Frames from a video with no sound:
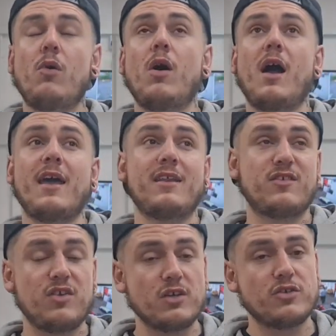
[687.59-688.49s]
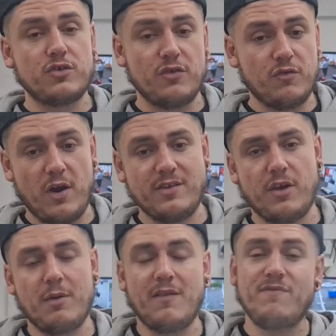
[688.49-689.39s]
I had such a great
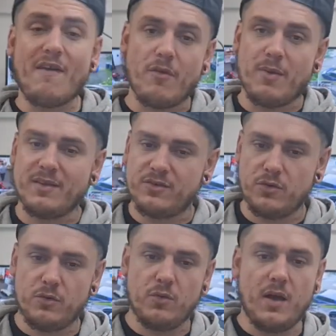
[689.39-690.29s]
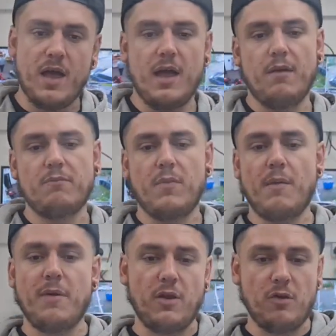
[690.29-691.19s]
time. I've never been to a
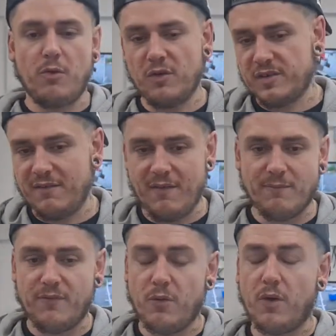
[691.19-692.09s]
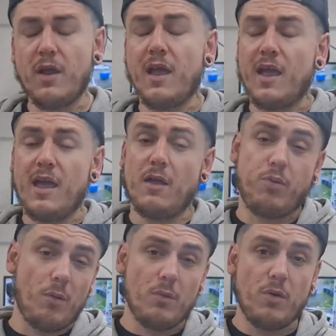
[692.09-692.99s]
bare knuckle boxing event before, and I
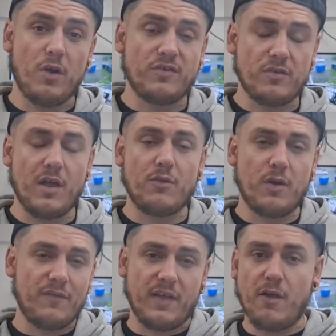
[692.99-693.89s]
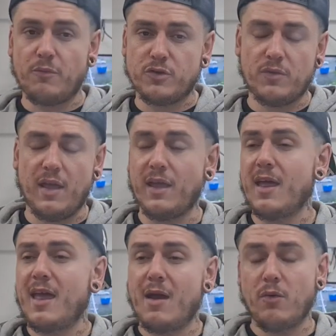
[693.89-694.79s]
probably will go to another one if I get the opportunity.
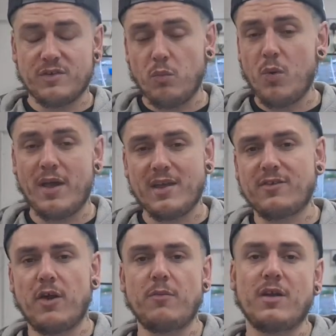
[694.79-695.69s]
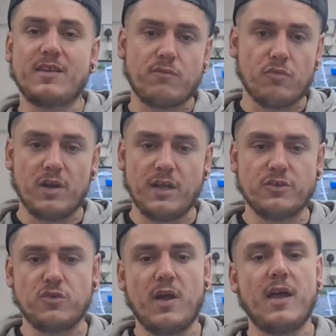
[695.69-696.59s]
It was a wicked time. I did really
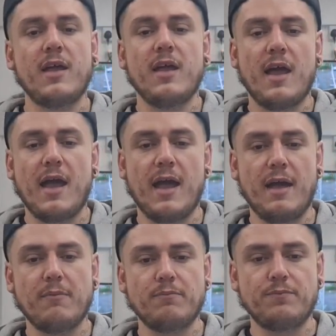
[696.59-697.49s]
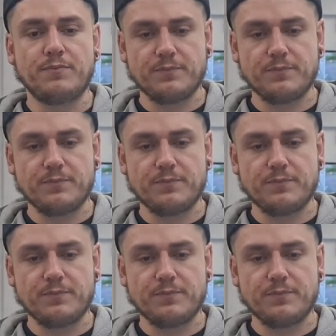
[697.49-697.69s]
enjoy it. Well